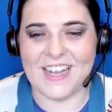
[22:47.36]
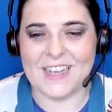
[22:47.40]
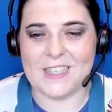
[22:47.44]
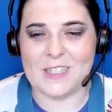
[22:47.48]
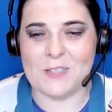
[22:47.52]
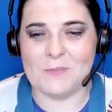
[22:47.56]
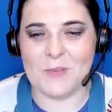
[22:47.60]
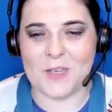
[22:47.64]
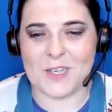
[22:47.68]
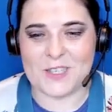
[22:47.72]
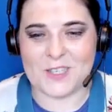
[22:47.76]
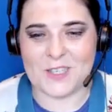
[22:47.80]
I'll
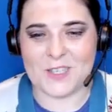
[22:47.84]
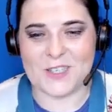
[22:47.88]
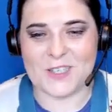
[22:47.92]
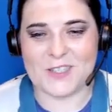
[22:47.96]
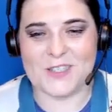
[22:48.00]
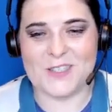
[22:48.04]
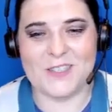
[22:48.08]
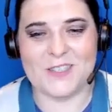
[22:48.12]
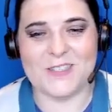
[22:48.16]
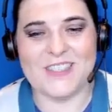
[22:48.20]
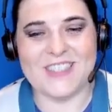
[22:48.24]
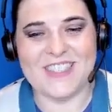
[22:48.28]
speak to you
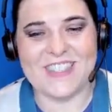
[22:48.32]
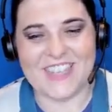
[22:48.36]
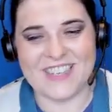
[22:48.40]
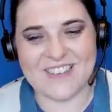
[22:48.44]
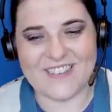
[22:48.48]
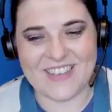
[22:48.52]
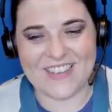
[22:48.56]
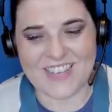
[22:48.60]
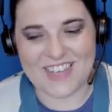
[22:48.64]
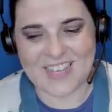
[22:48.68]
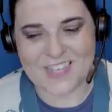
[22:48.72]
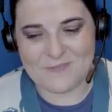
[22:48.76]
soon. See you
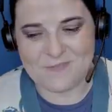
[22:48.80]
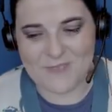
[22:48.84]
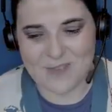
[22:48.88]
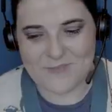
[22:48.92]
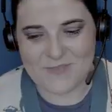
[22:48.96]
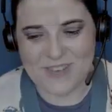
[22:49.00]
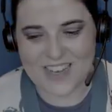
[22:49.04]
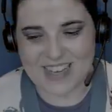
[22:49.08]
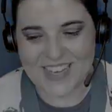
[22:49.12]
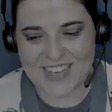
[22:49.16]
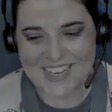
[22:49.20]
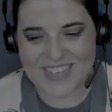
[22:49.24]
again. Yes.
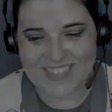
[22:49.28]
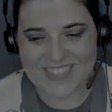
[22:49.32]
Bye-bye.